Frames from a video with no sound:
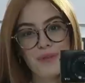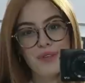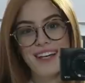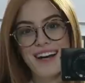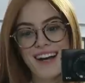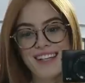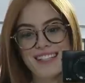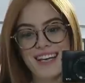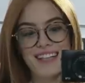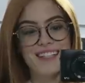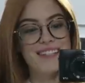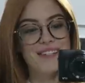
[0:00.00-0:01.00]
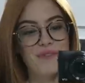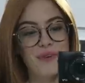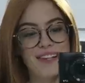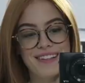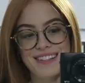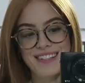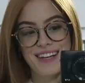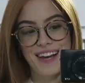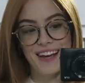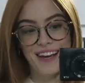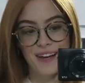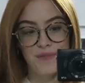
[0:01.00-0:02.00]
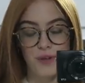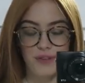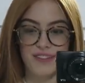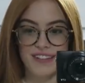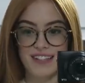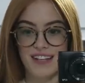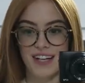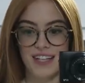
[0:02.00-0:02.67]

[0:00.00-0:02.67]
Morning guys, it's Wednesday and I'm off into